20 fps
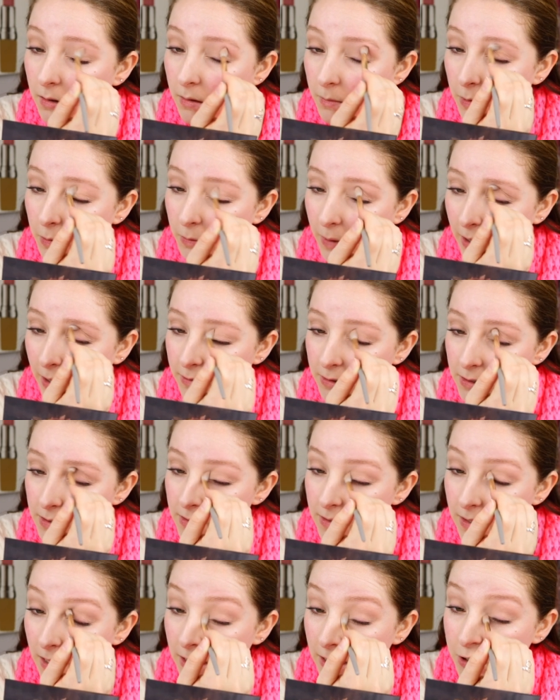But wow,
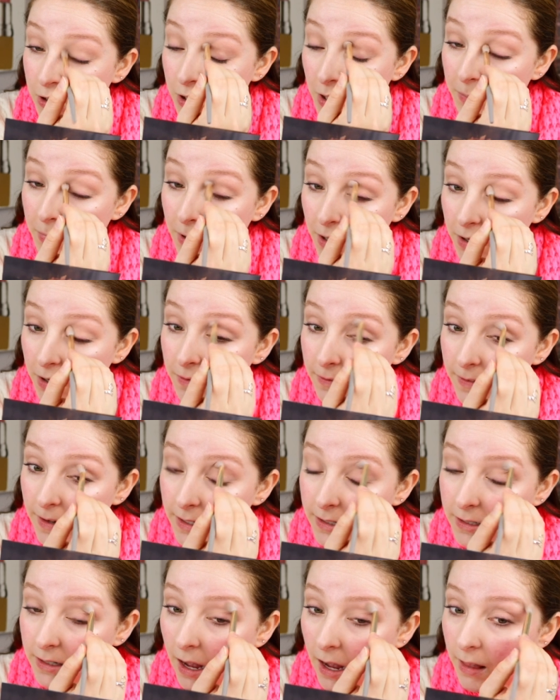such a
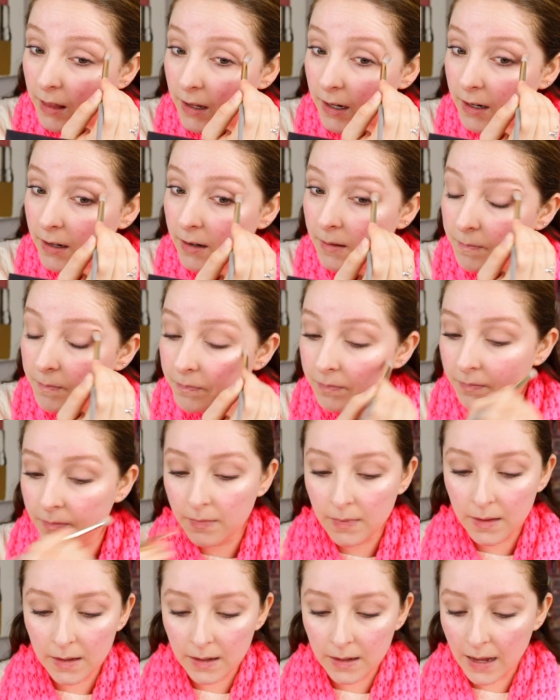perfect color.
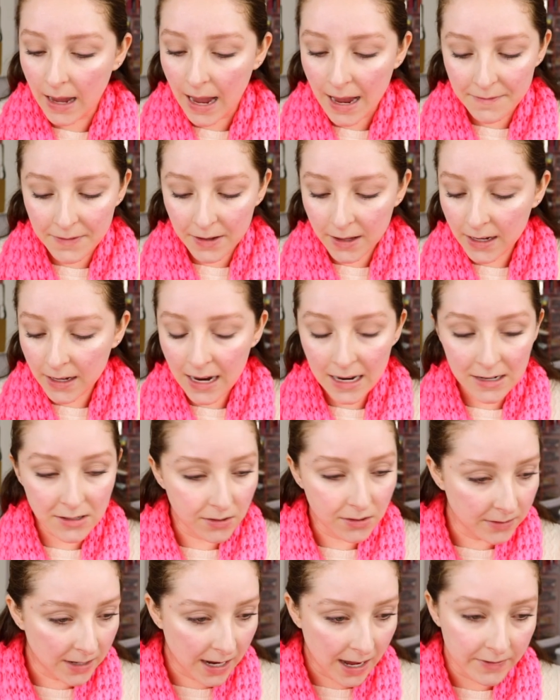I feel like I
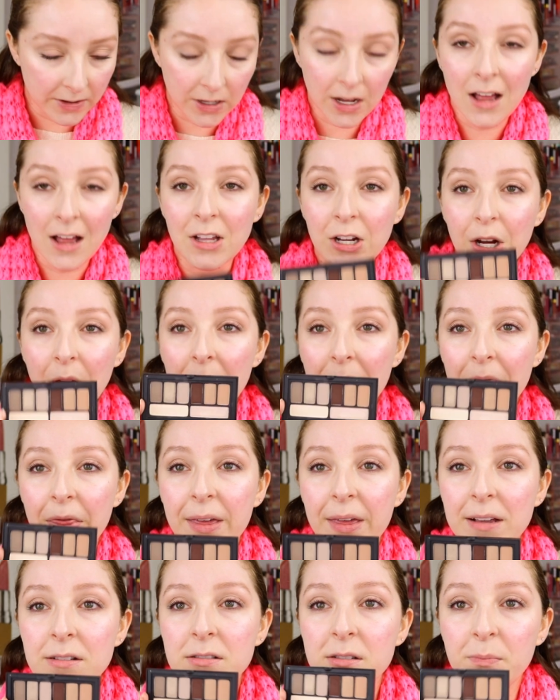don't have a color
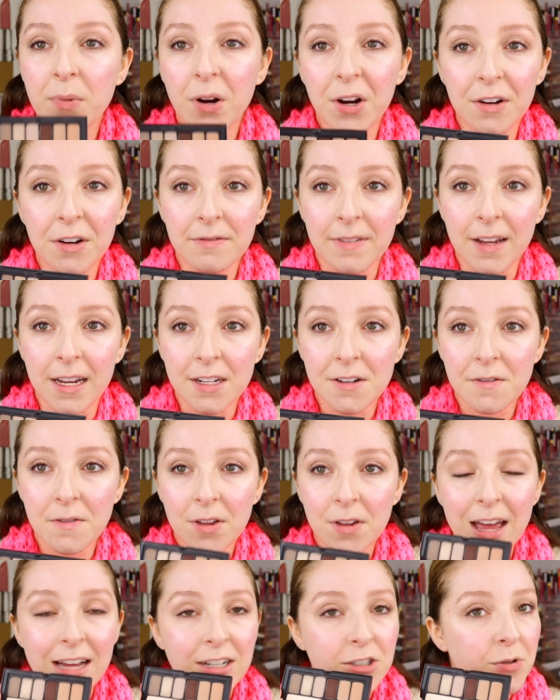this perfect
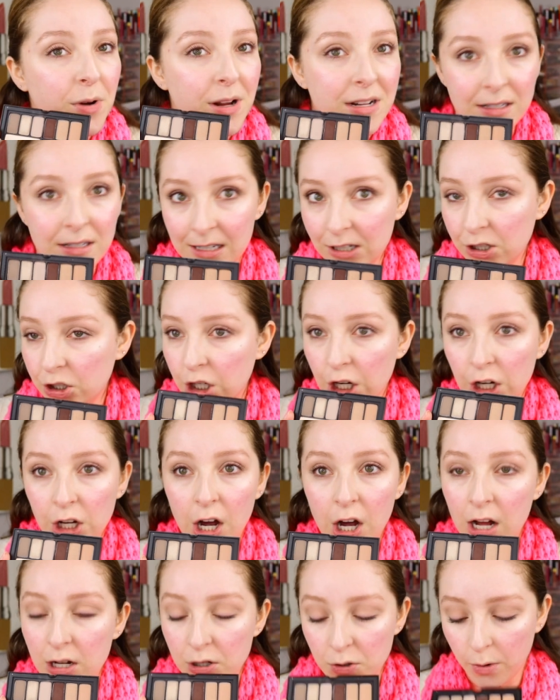for that transition
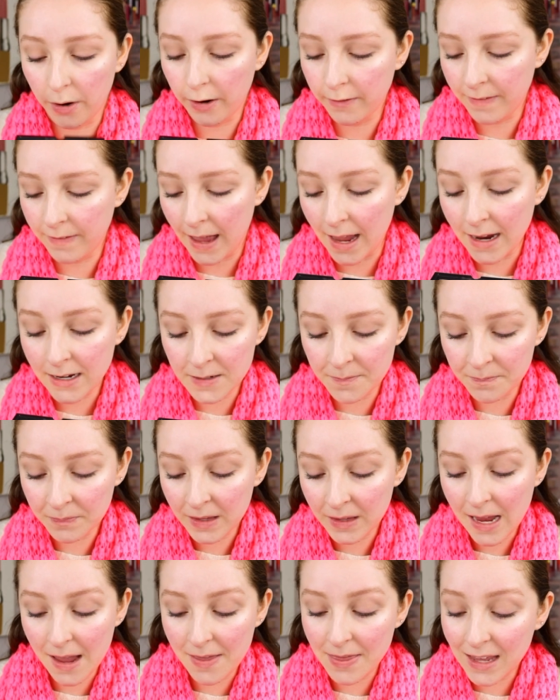contour effect.
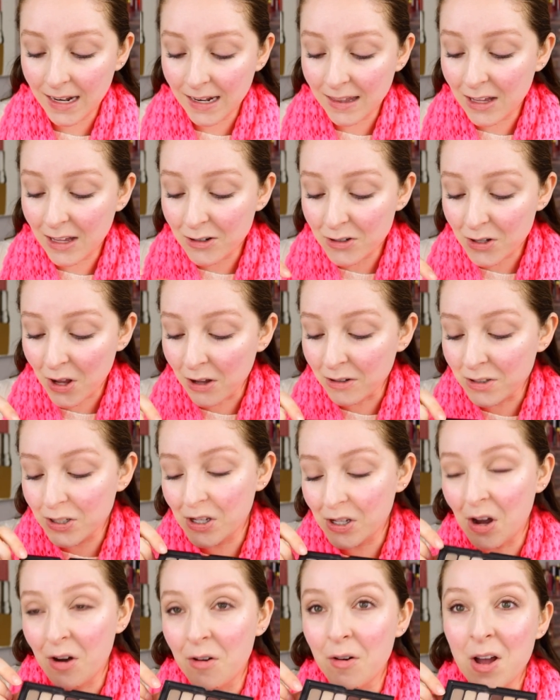And then there's
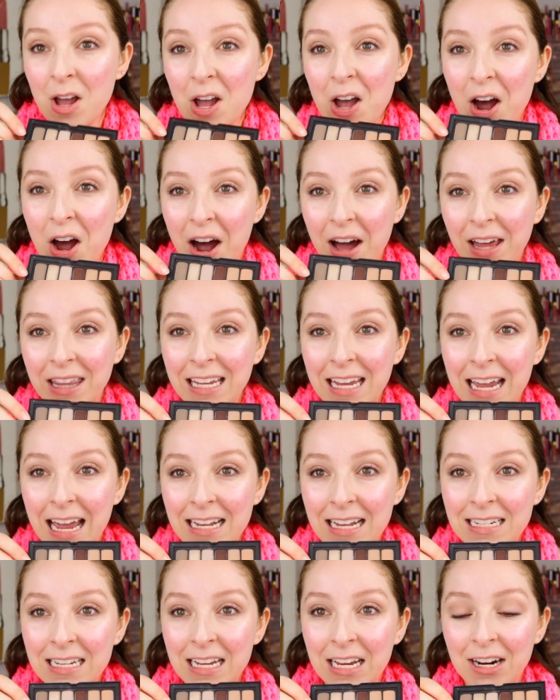also on the
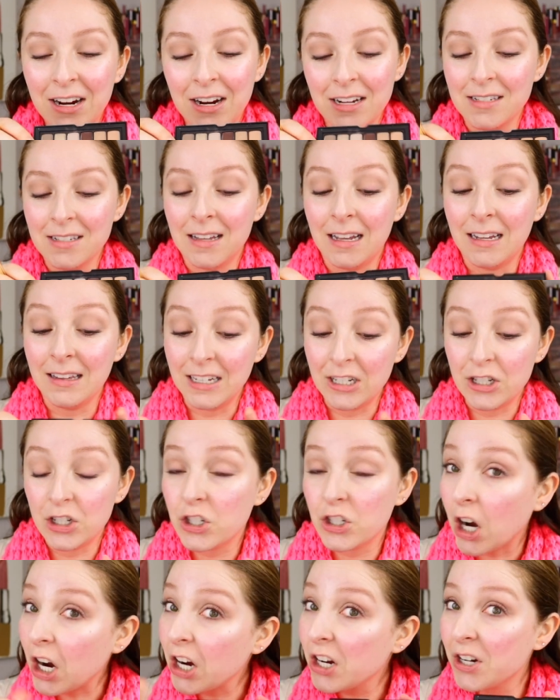end here a slightly
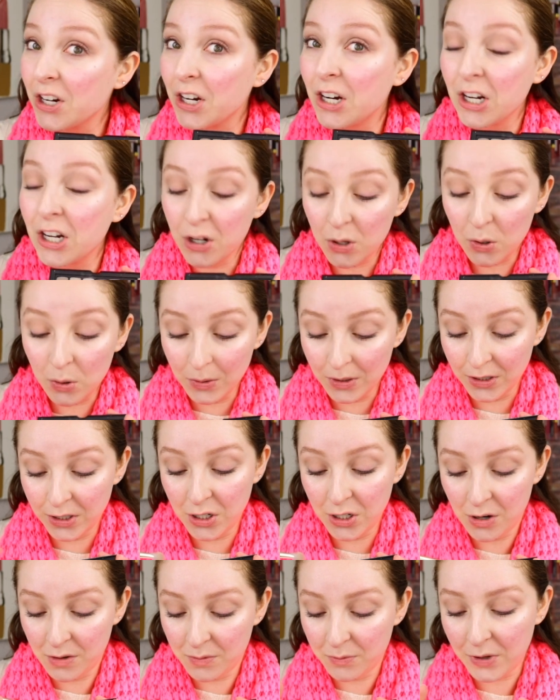darker cool
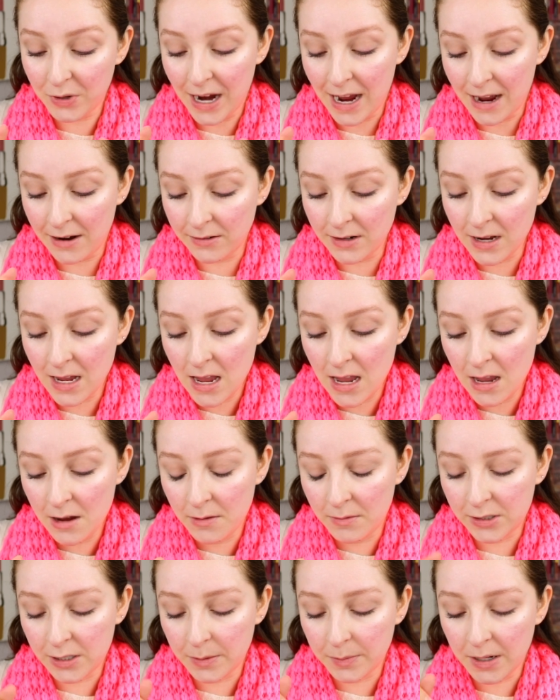tone brown,
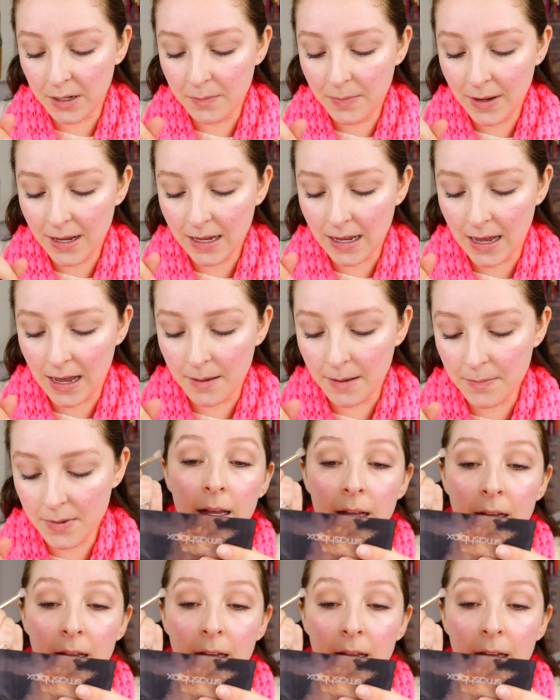which I'm going to pick up